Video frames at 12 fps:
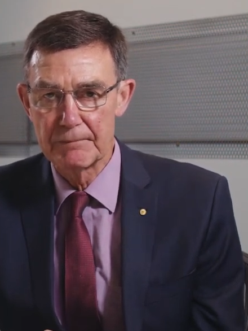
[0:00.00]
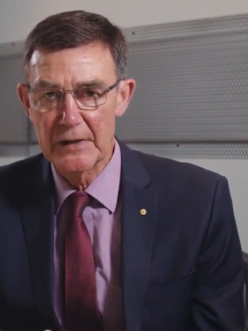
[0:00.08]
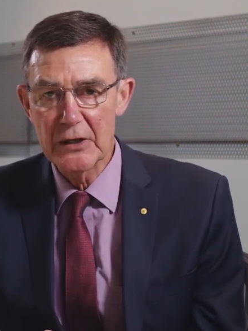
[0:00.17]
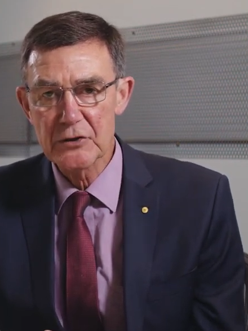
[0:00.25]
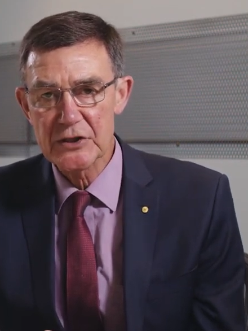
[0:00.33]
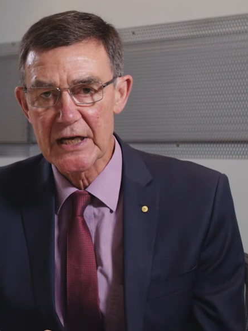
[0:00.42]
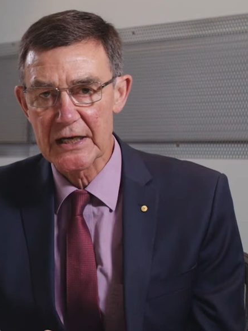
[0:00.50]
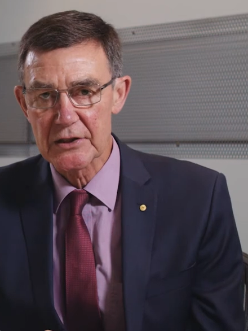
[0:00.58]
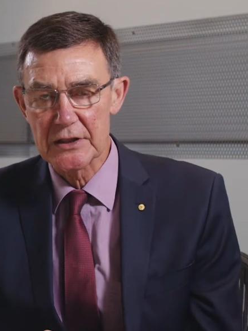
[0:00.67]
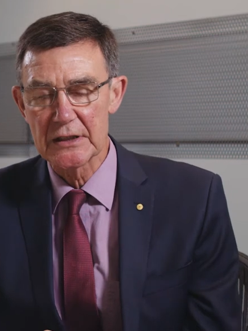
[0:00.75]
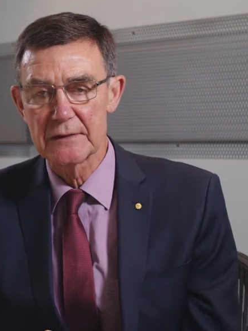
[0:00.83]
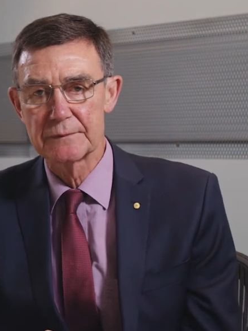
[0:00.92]
No
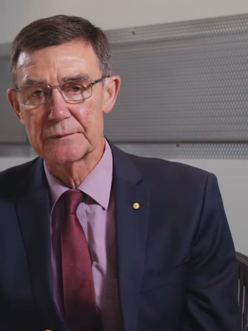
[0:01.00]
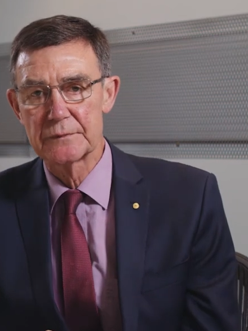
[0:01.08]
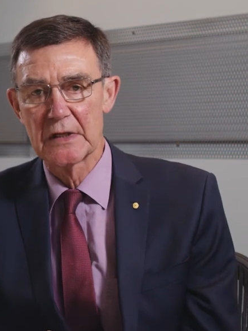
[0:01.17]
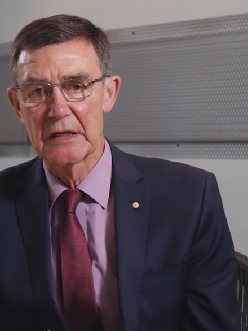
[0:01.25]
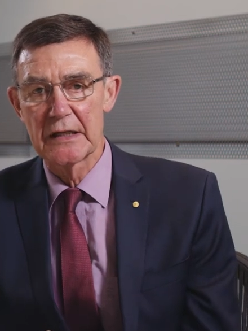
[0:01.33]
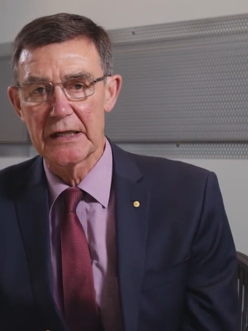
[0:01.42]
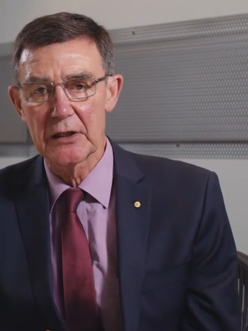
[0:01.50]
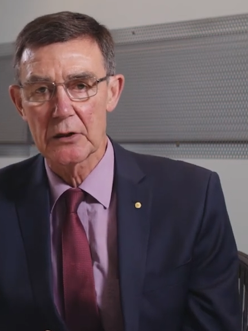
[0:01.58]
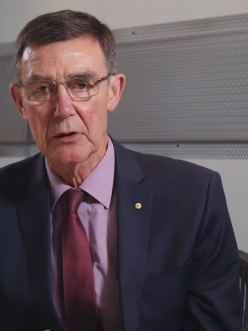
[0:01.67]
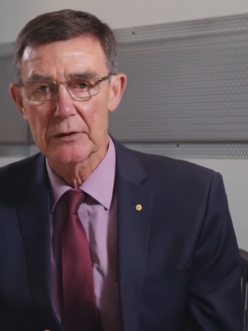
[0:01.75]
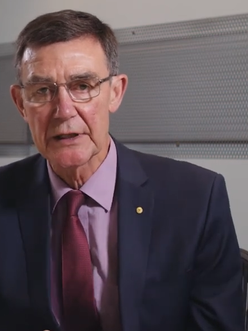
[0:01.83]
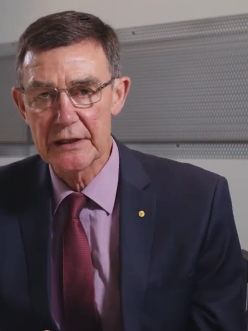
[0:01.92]
sector,
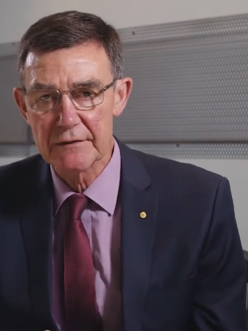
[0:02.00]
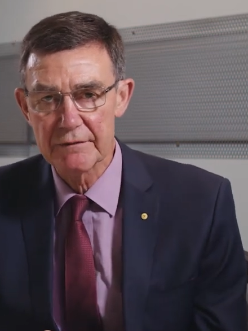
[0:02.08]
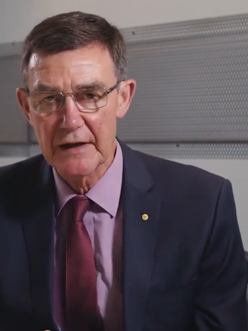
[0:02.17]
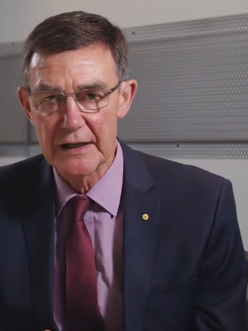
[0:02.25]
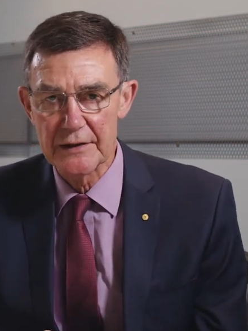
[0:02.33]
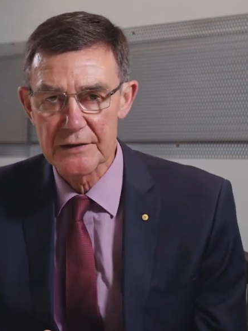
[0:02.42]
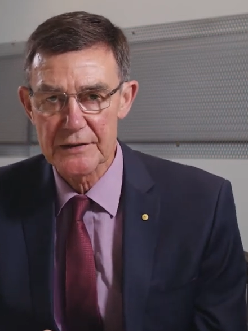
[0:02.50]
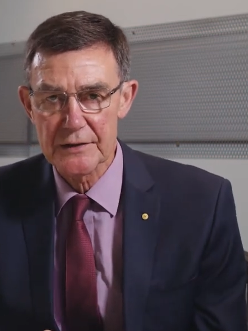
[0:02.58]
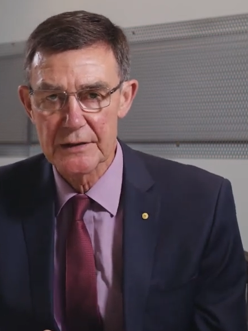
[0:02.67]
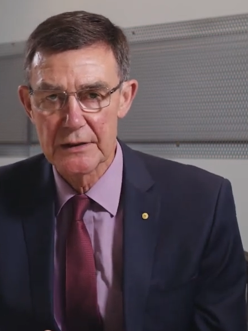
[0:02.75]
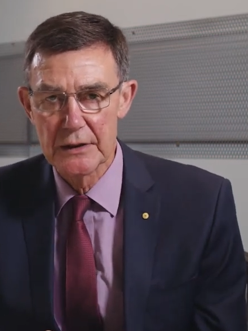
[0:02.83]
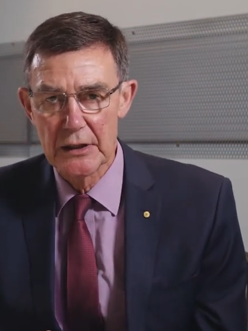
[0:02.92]
including defence,